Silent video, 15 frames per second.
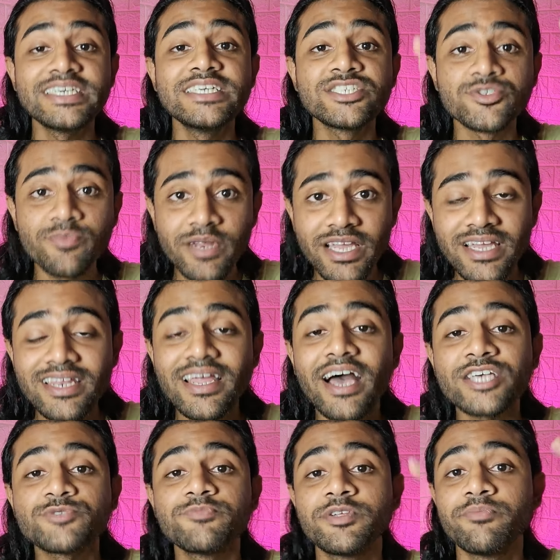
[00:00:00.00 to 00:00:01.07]
Teen's brain
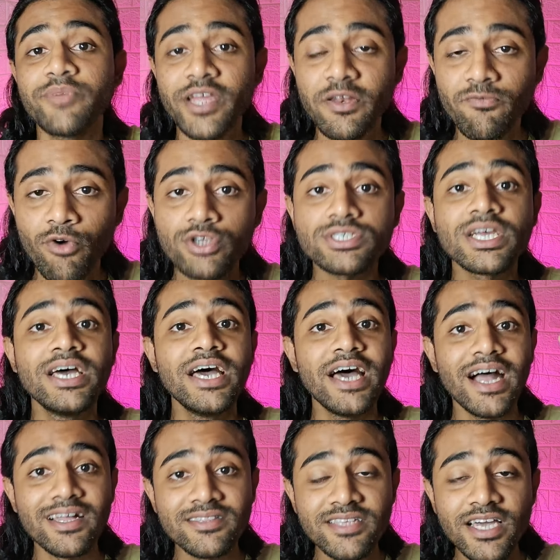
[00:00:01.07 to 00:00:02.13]
has been brainwashed
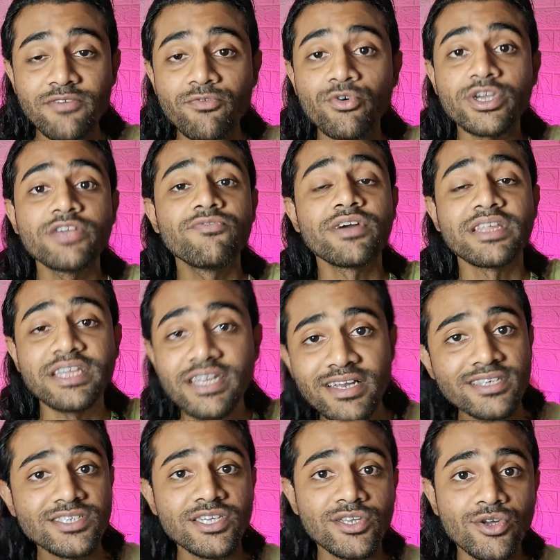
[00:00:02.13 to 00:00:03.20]
and therefore even he
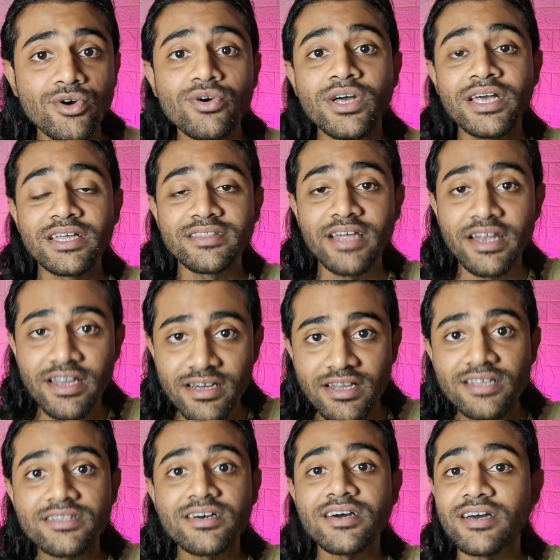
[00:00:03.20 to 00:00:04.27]
doesn't know that
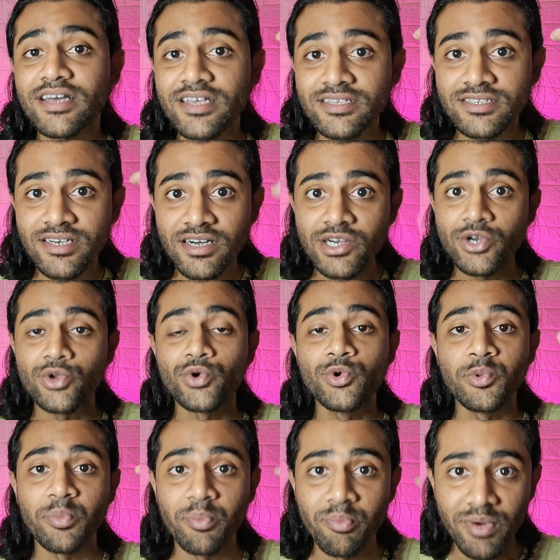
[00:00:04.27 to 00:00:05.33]
Agatha is her
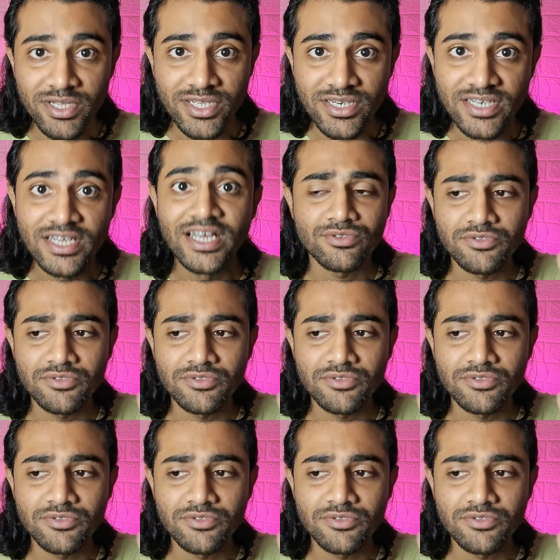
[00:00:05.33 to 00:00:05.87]
true mother.